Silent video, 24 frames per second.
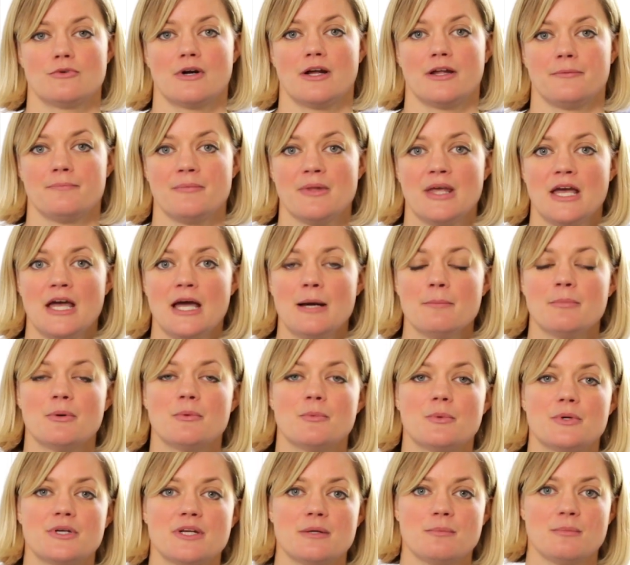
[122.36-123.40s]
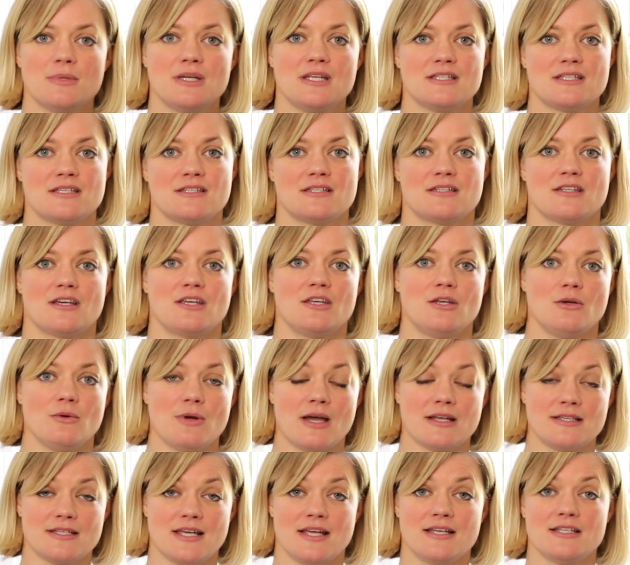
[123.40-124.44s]
run. But what it means is that you
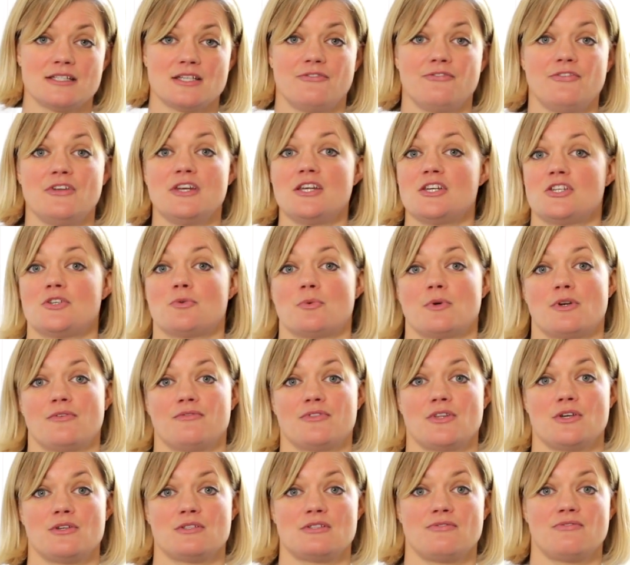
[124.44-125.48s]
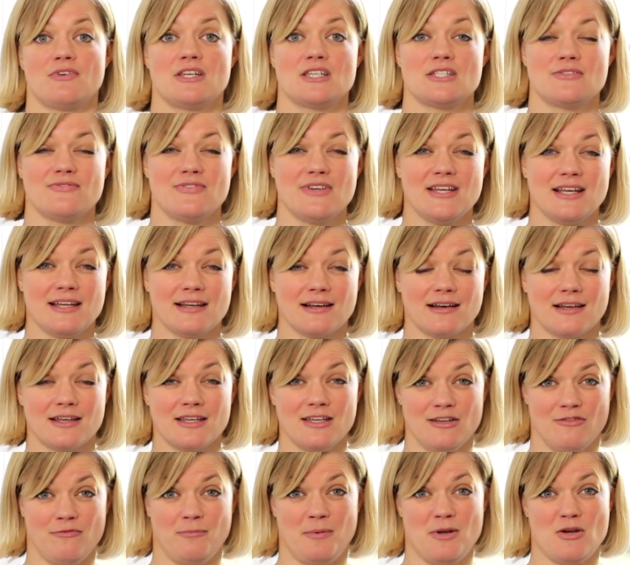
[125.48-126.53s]
tend to finish one of those events feeling like
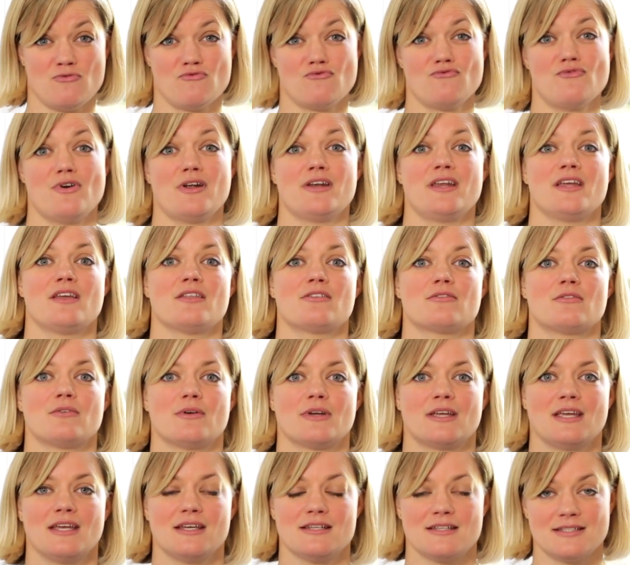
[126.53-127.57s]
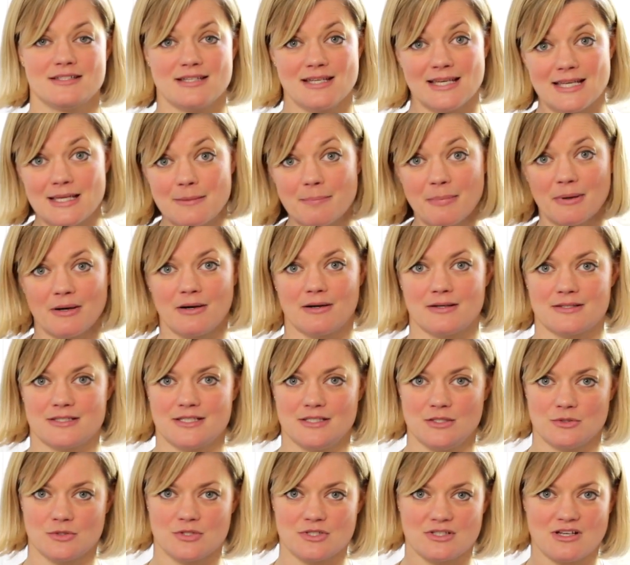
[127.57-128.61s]
you've been running through a kid's tea party.
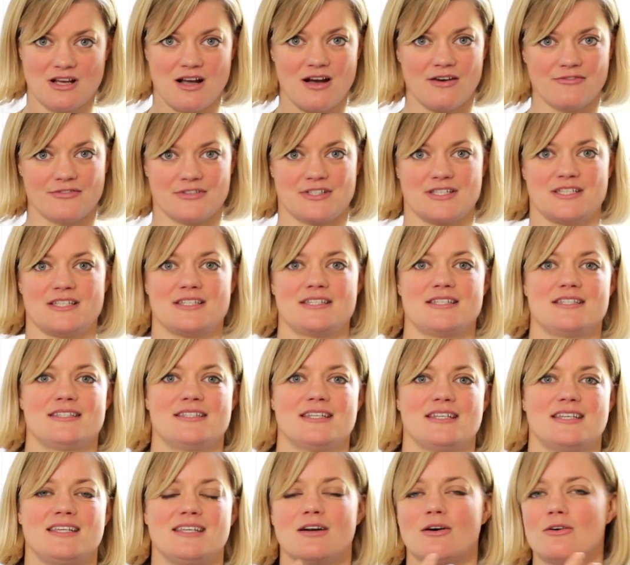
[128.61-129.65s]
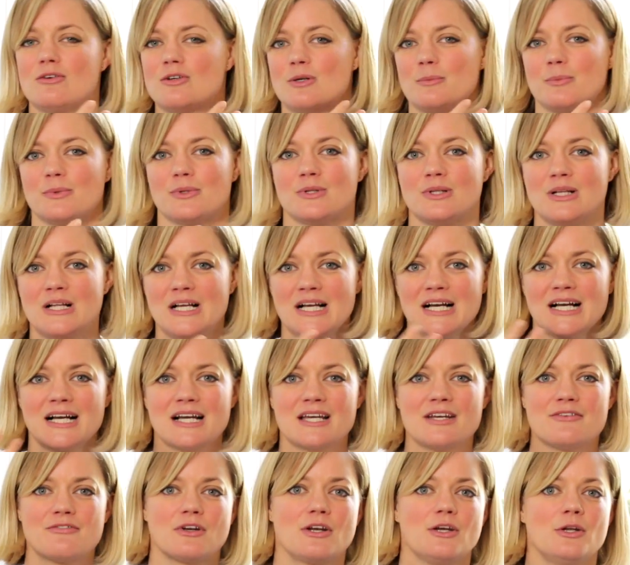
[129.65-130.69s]
You're just covered in sticky, horrible
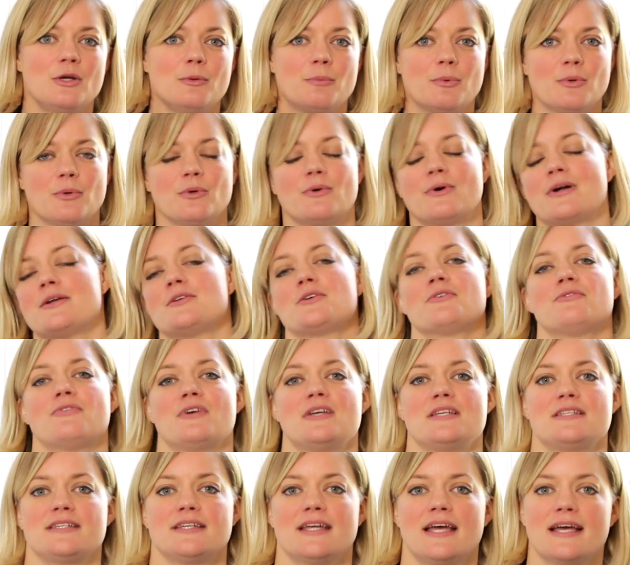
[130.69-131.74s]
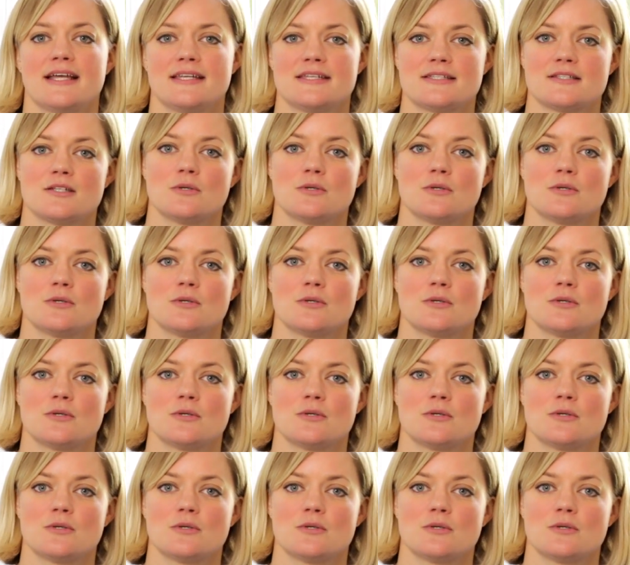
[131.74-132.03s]
kind of gloop all around your face and hands.